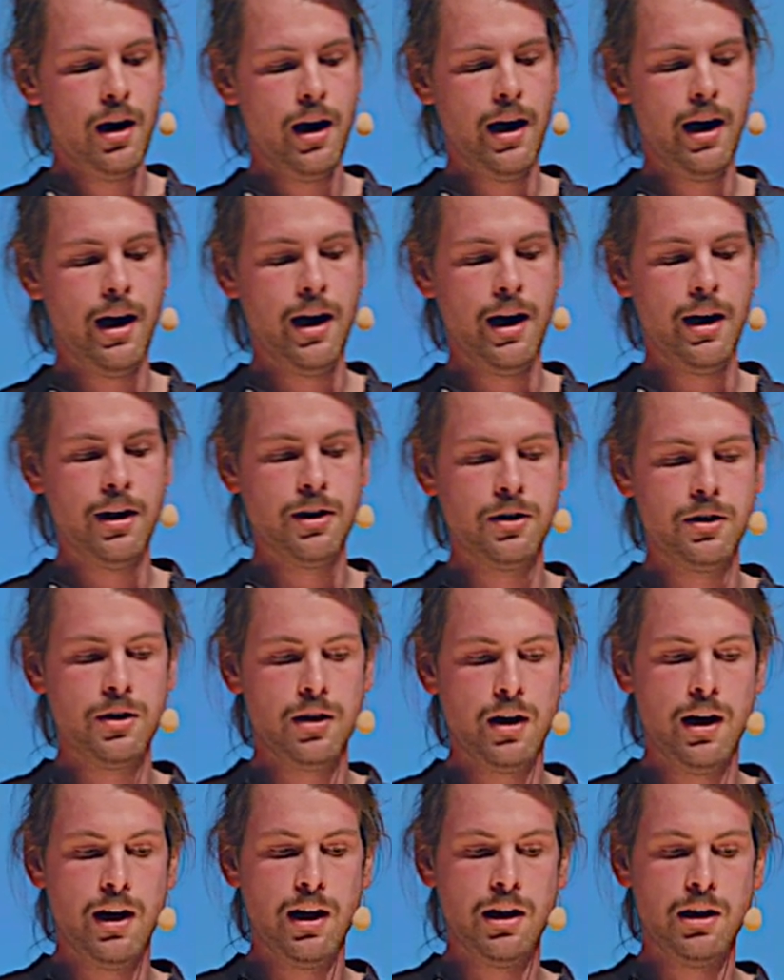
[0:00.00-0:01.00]
And
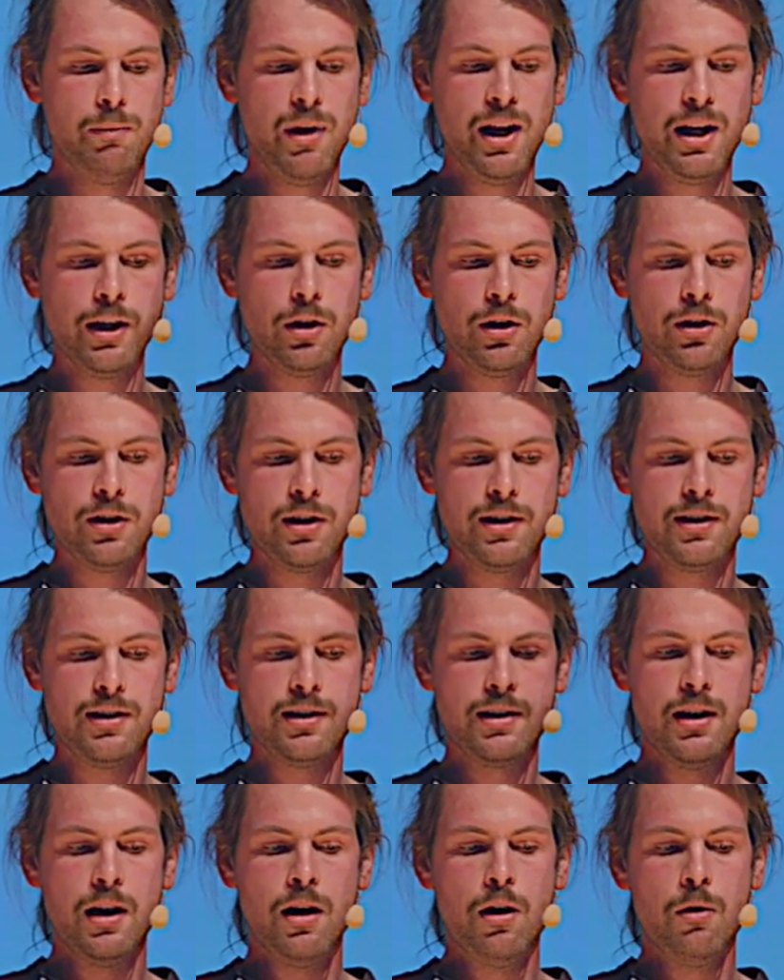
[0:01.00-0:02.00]
uh, depending on
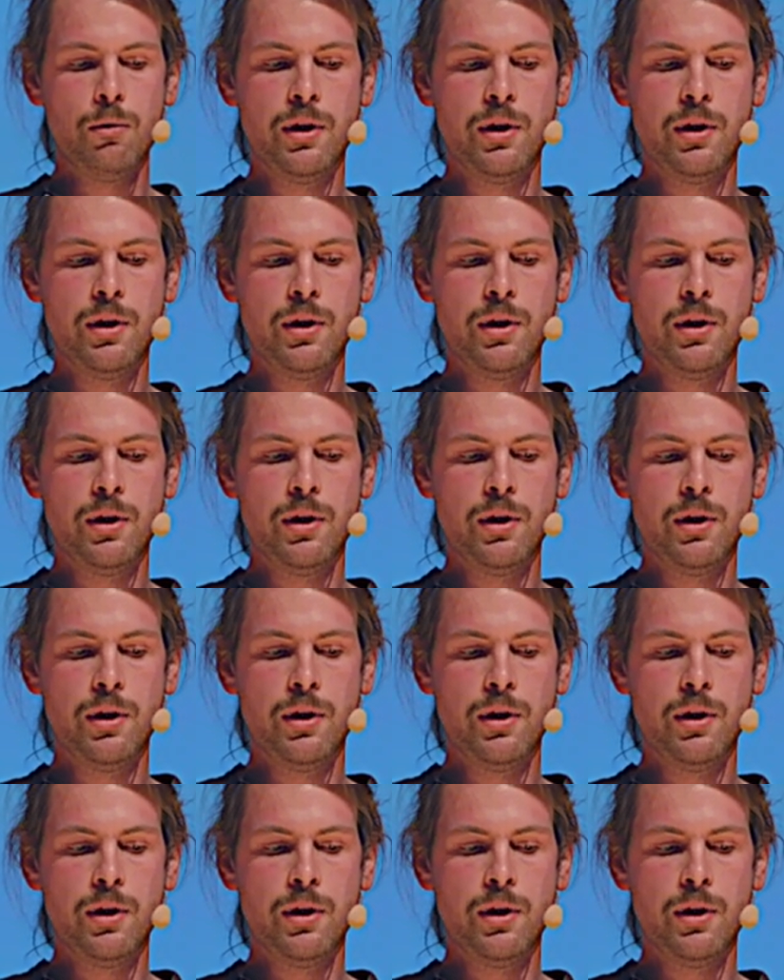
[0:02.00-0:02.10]
this,